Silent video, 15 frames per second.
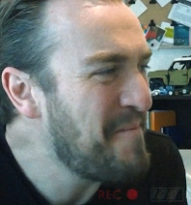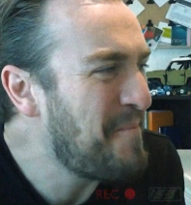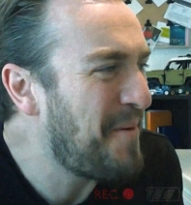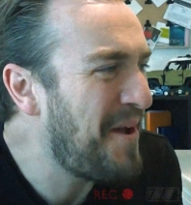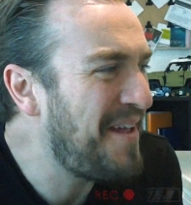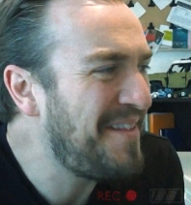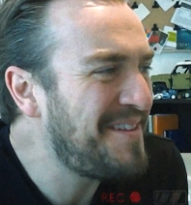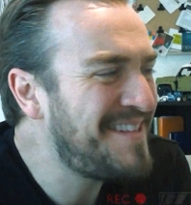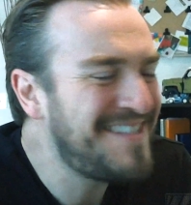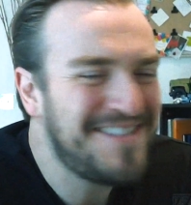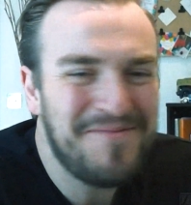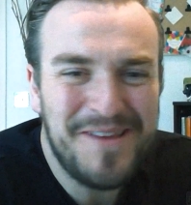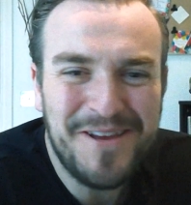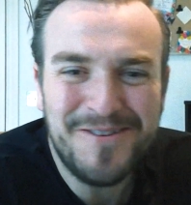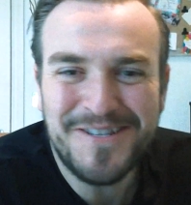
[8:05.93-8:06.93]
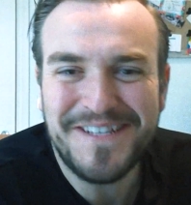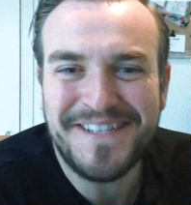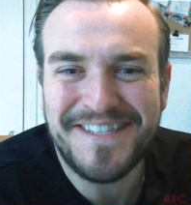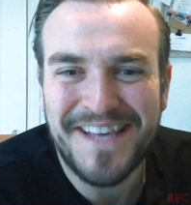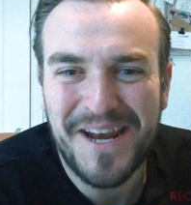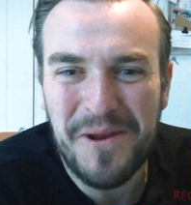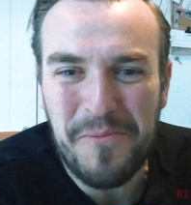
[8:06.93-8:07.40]
But we usually
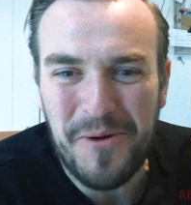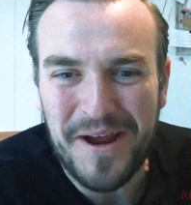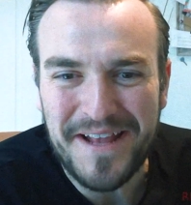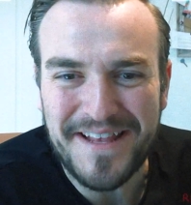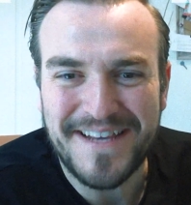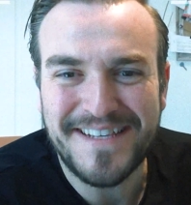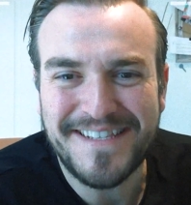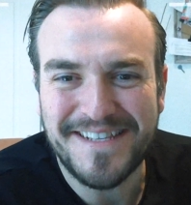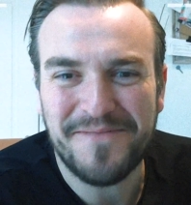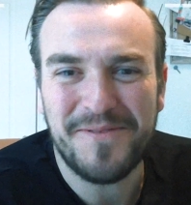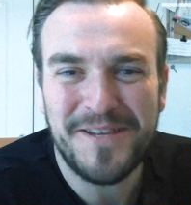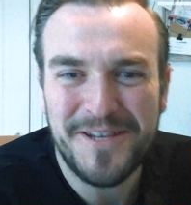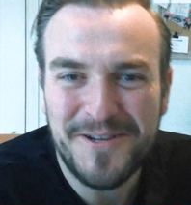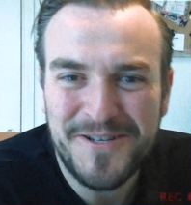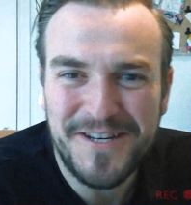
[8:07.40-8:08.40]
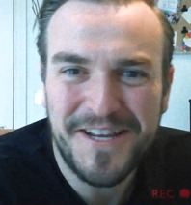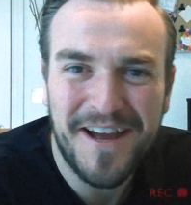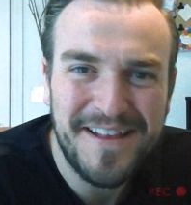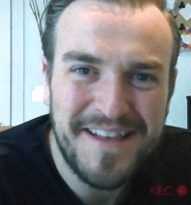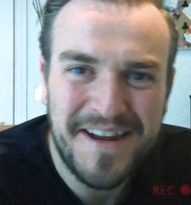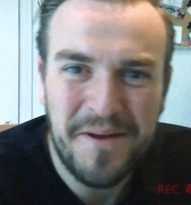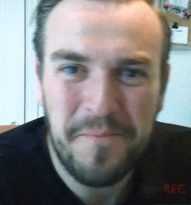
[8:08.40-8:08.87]
celebrate this, and we'd usually
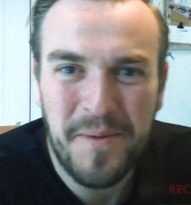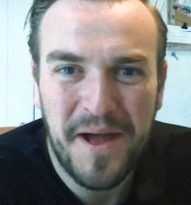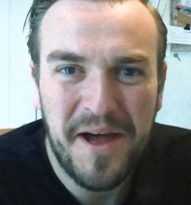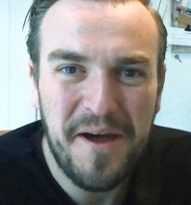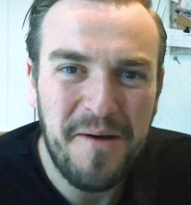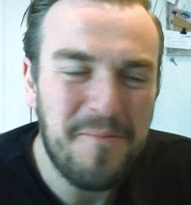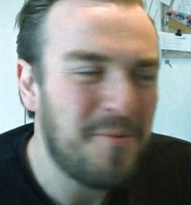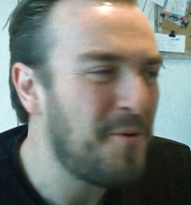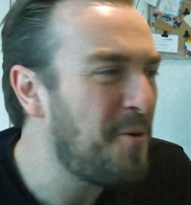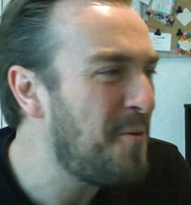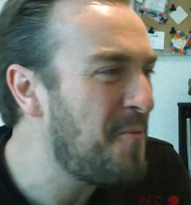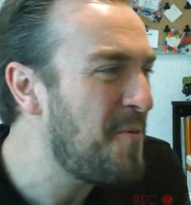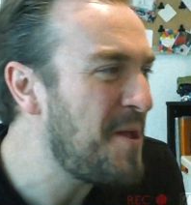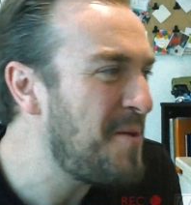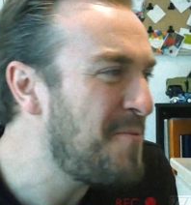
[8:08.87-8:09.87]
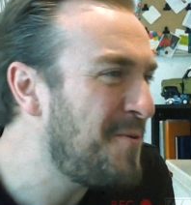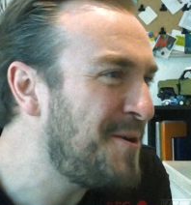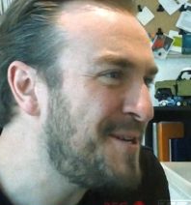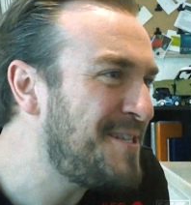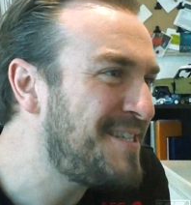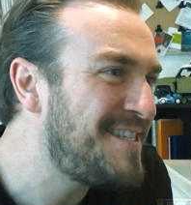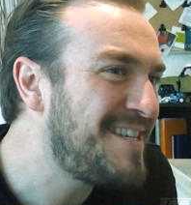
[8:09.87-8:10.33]
go down the pub, or we
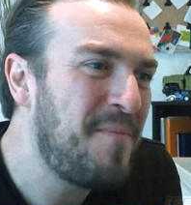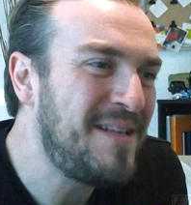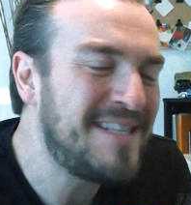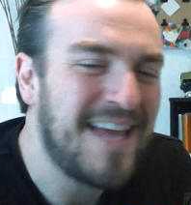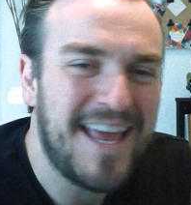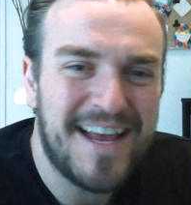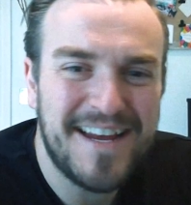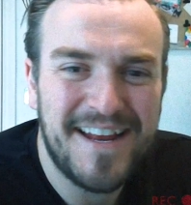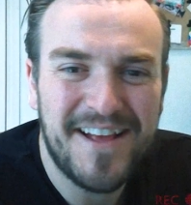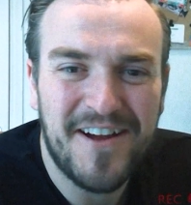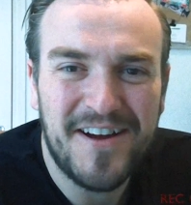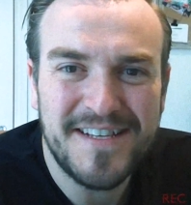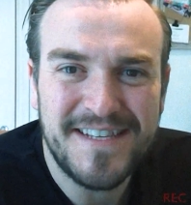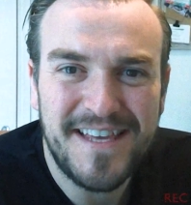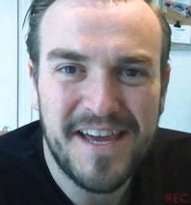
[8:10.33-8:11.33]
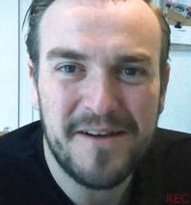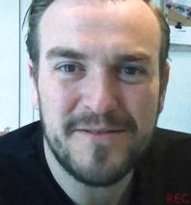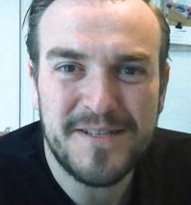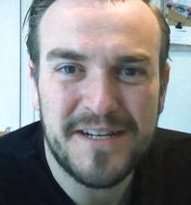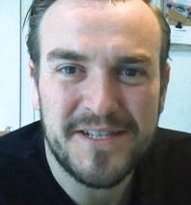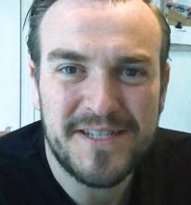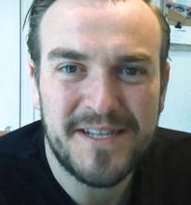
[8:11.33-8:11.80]
would be taking the guys and
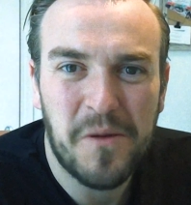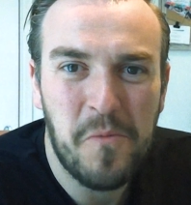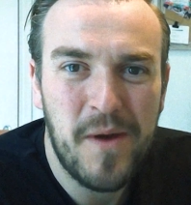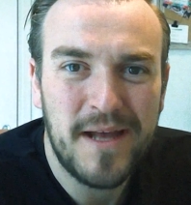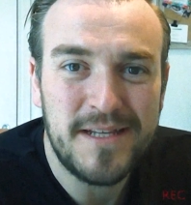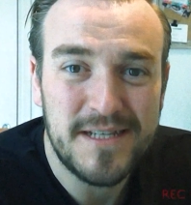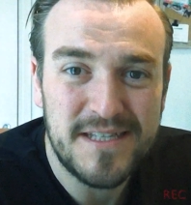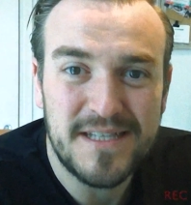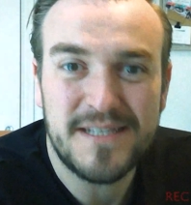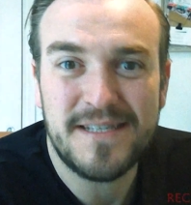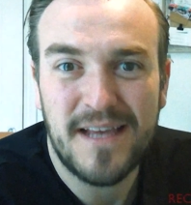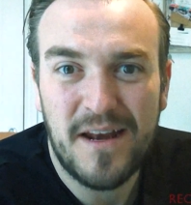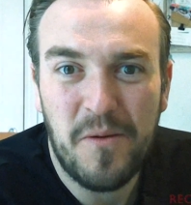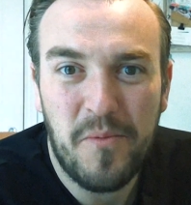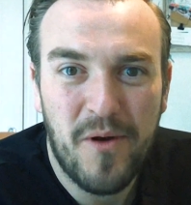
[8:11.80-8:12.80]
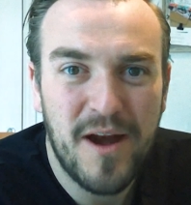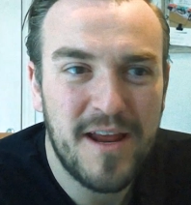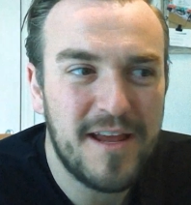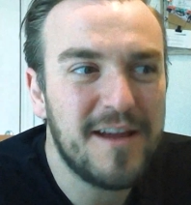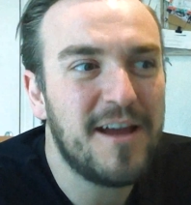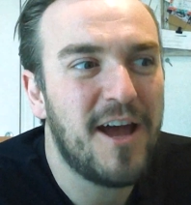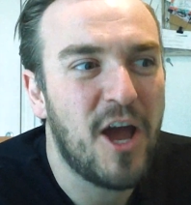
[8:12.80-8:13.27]
girls out somewhere just to
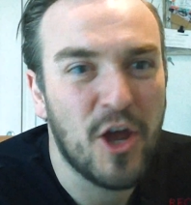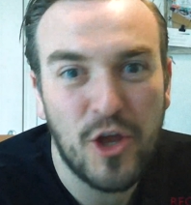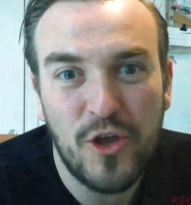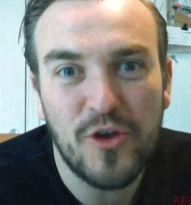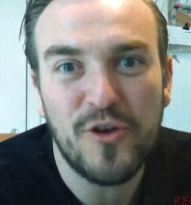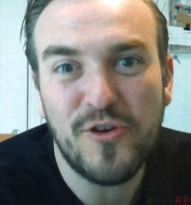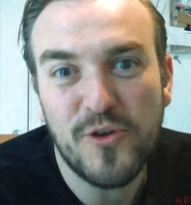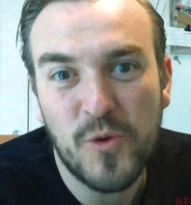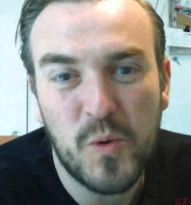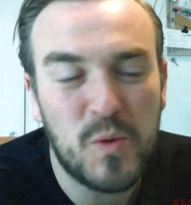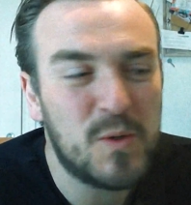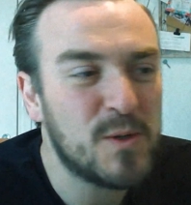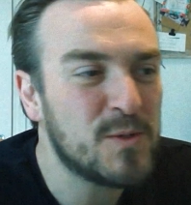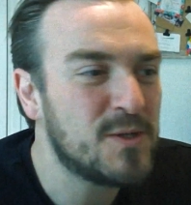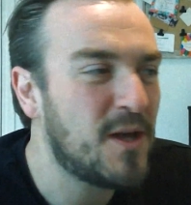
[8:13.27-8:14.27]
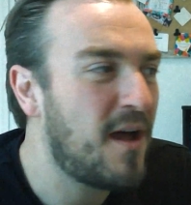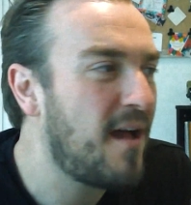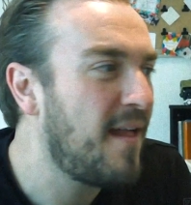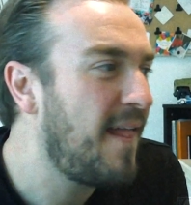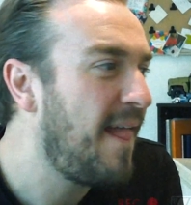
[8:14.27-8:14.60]
celebrate a good quarter.